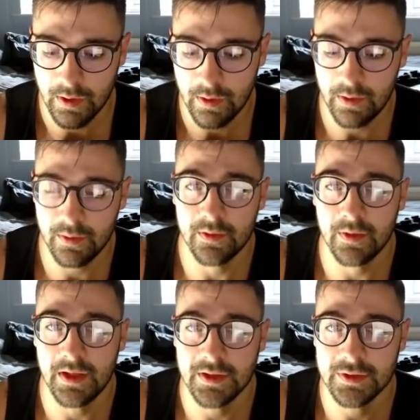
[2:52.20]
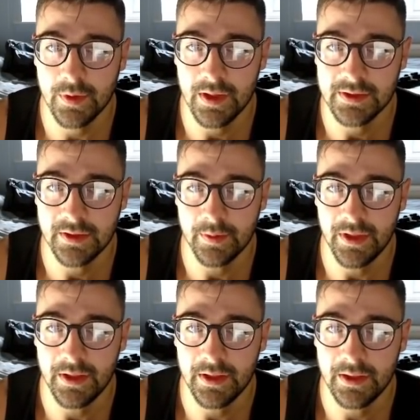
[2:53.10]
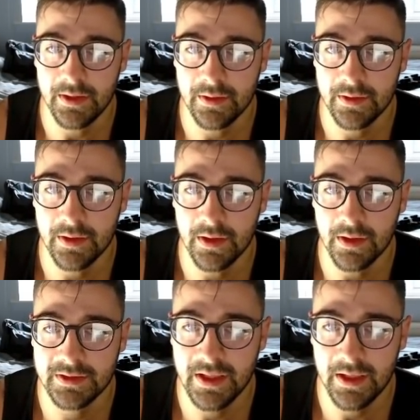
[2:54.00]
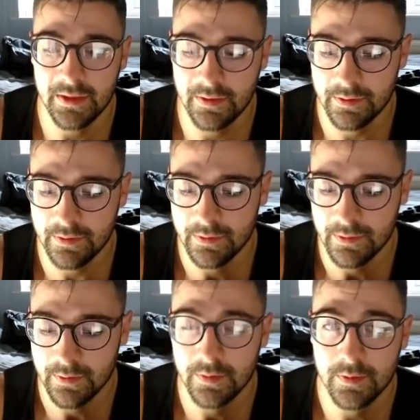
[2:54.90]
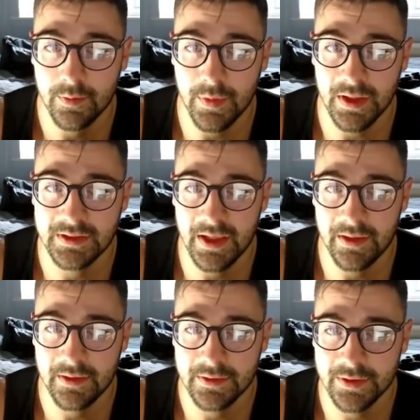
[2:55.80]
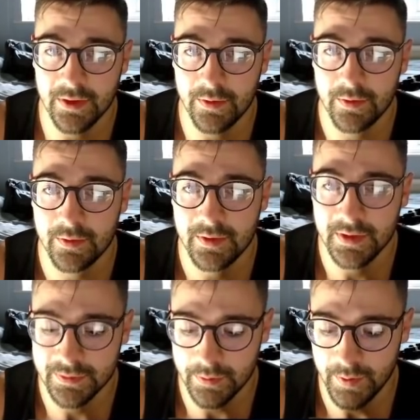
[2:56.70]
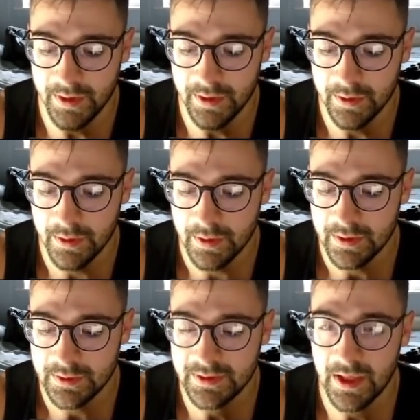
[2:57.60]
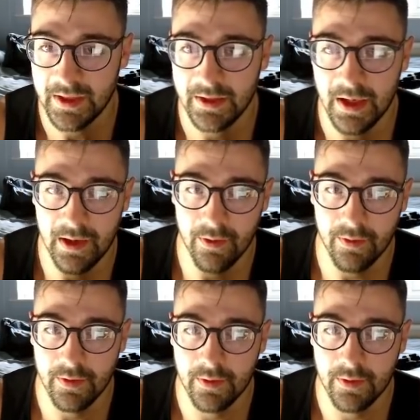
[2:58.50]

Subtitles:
and each square is going to be 10 by 10. So this will be 10 down